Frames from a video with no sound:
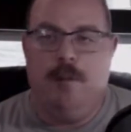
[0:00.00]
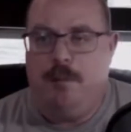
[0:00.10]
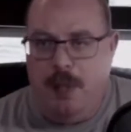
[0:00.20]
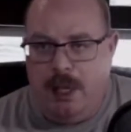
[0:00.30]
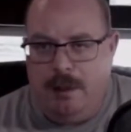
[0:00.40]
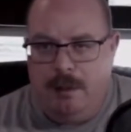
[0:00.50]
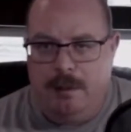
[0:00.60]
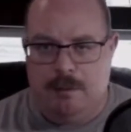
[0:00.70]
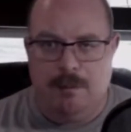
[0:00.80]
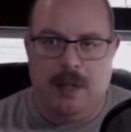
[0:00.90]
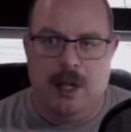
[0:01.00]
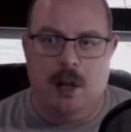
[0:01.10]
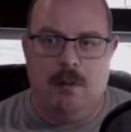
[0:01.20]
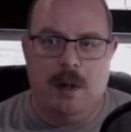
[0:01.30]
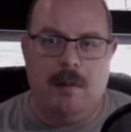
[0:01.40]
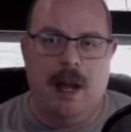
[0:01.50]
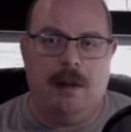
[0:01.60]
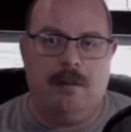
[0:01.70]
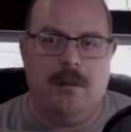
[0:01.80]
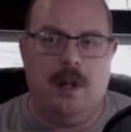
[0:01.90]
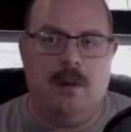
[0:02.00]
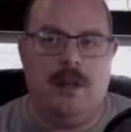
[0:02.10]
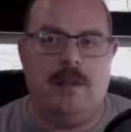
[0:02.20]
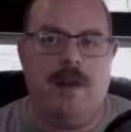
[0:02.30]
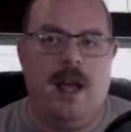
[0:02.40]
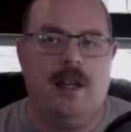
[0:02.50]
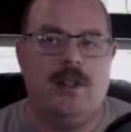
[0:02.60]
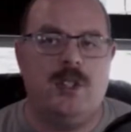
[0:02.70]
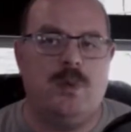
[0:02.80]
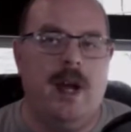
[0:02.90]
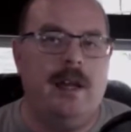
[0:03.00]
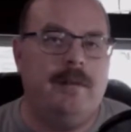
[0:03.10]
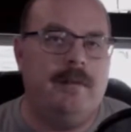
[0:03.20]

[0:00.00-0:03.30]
But you know, it might lower the value of sweat.